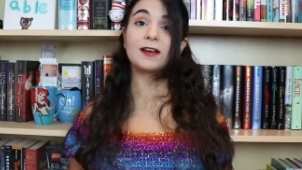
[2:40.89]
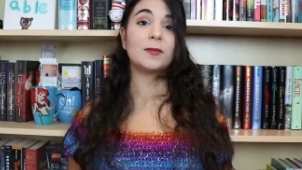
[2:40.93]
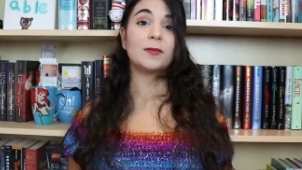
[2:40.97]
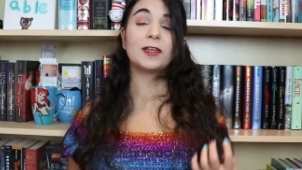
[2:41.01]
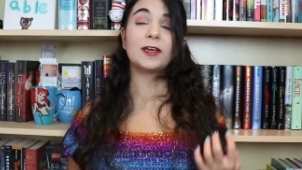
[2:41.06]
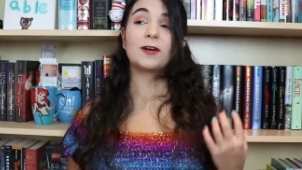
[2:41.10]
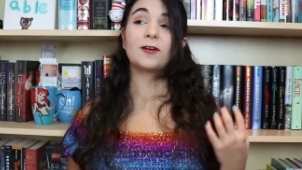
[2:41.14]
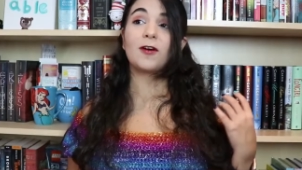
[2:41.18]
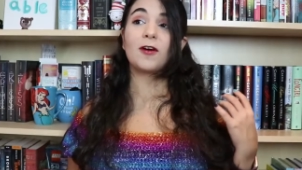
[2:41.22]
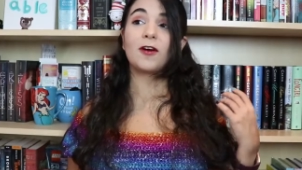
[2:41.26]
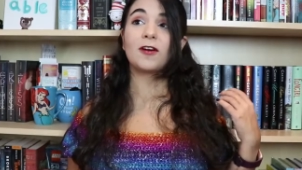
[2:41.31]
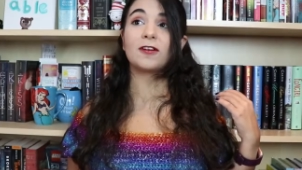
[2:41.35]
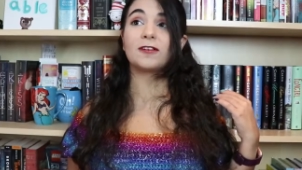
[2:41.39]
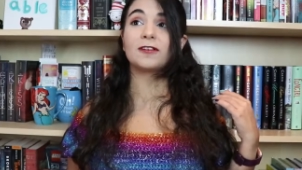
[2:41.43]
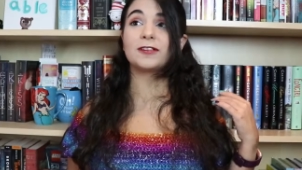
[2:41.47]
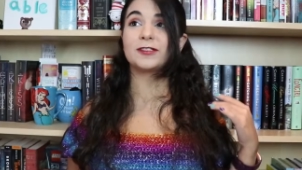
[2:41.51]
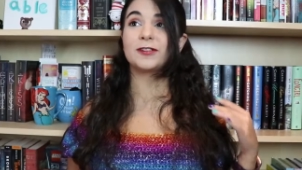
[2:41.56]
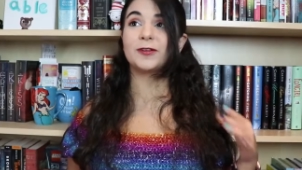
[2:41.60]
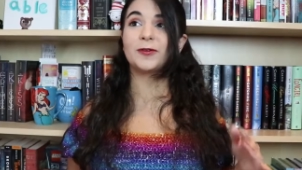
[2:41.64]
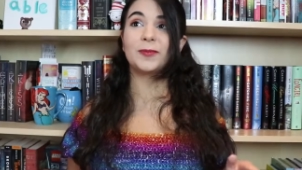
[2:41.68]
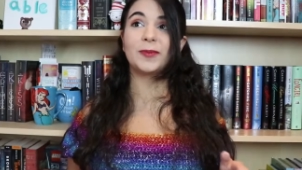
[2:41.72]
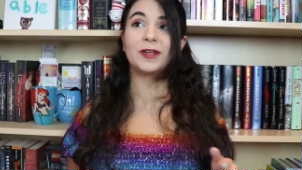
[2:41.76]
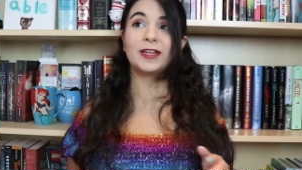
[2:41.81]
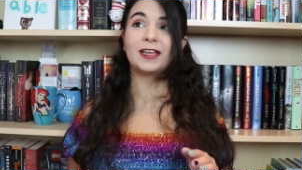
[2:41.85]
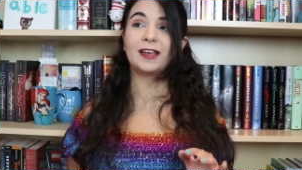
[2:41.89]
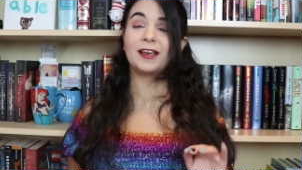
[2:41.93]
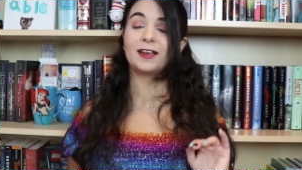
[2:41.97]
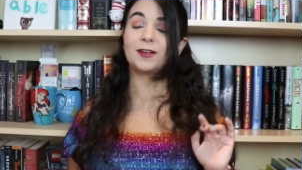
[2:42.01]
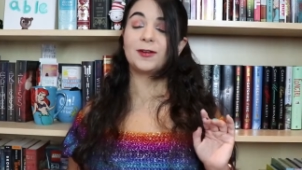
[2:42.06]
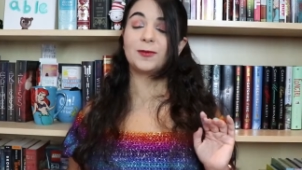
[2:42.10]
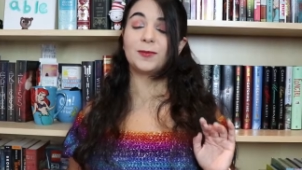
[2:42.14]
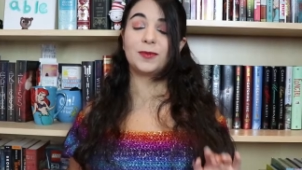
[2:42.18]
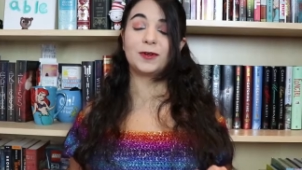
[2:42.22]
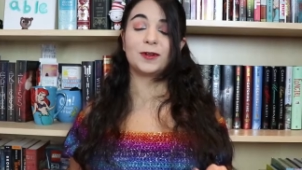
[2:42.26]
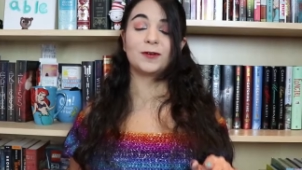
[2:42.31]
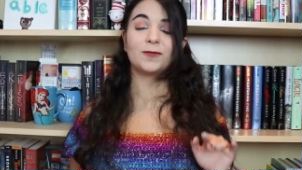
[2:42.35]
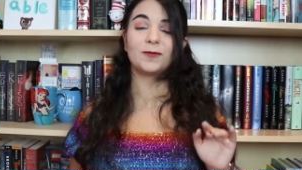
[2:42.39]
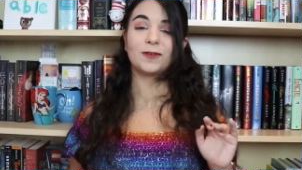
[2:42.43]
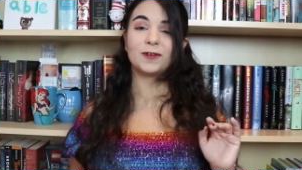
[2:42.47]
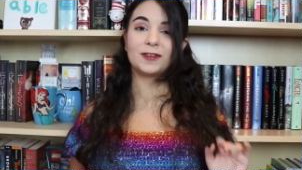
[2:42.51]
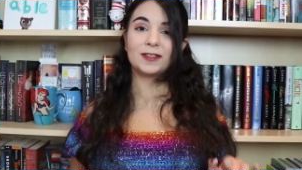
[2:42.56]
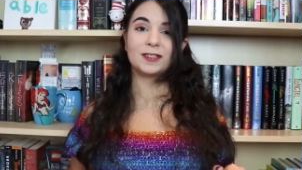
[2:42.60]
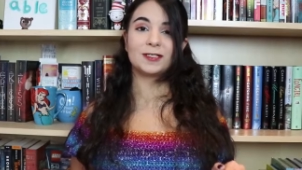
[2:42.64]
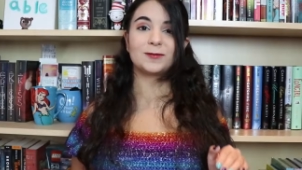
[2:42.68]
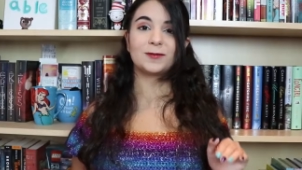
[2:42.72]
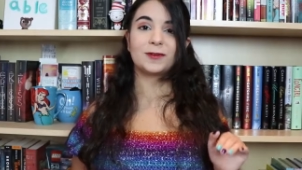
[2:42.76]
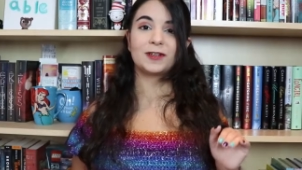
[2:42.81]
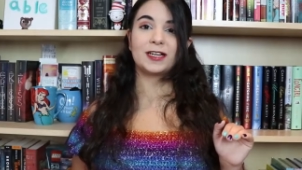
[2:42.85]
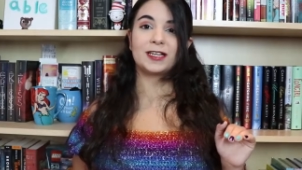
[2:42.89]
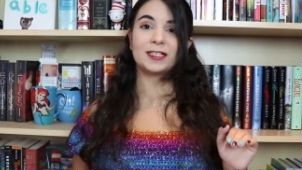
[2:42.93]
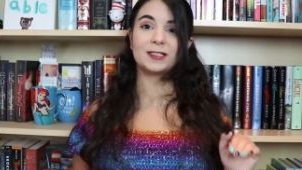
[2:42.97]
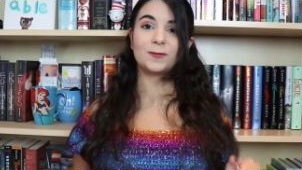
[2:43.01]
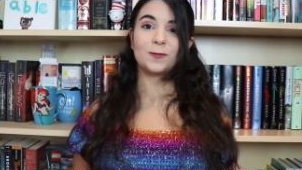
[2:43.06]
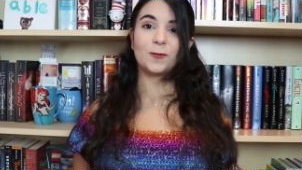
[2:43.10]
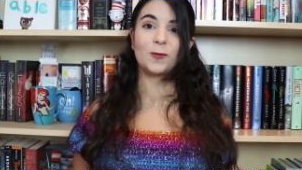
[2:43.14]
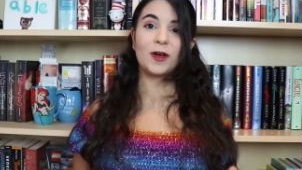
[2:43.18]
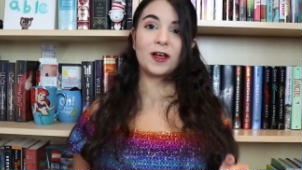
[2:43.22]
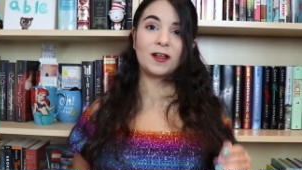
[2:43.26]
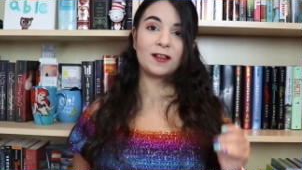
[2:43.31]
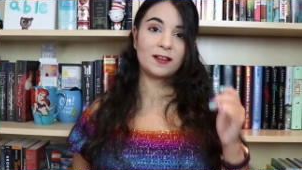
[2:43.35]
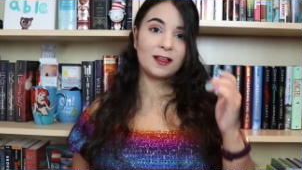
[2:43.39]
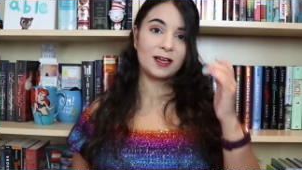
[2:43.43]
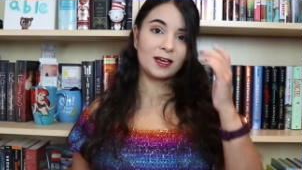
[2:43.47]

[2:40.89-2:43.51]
There are so many I could pick for this one as well.